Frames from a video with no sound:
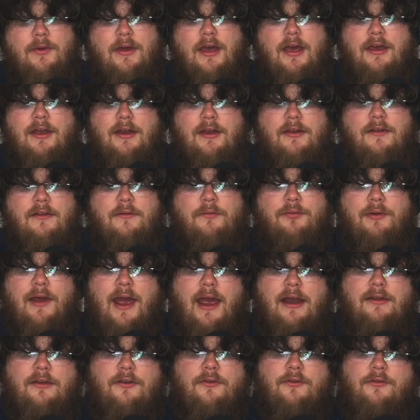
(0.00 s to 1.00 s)
We got to get into the
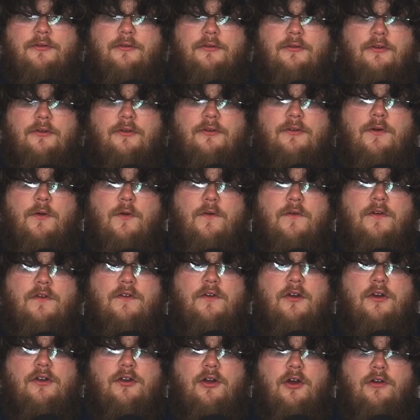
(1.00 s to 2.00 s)
practicals. You know, some of
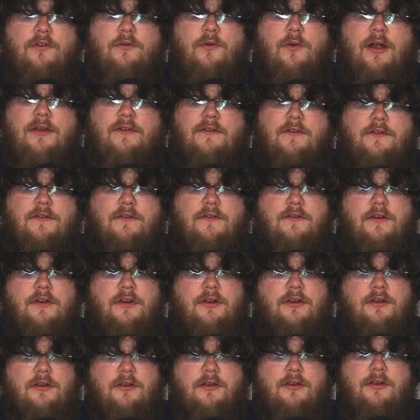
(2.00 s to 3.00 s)
us are adults watching this
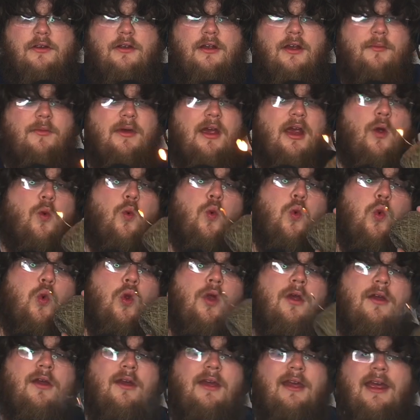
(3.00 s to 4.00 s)
shit. I'm like,
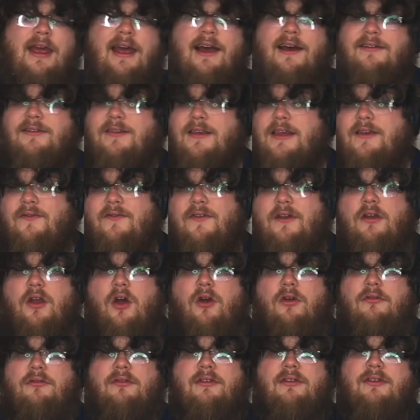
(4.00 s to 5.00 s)
how's he even,
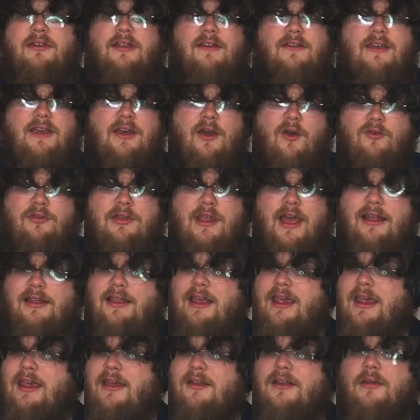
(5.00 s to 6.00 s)
does he own
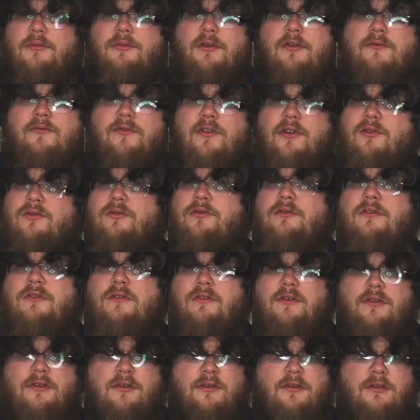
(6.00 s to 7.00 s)
that land? I'm
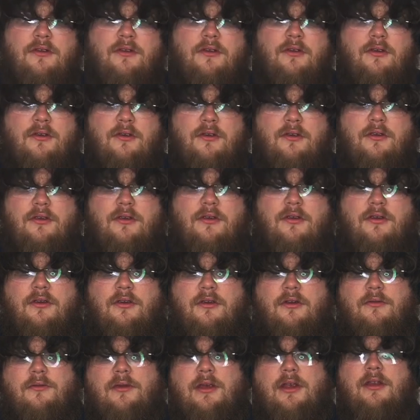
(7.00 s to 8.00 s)
confused.
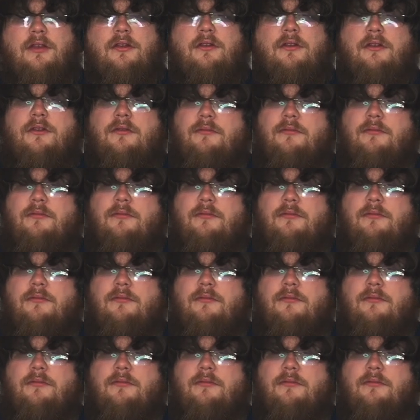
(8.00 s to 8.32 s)
You know what I mean?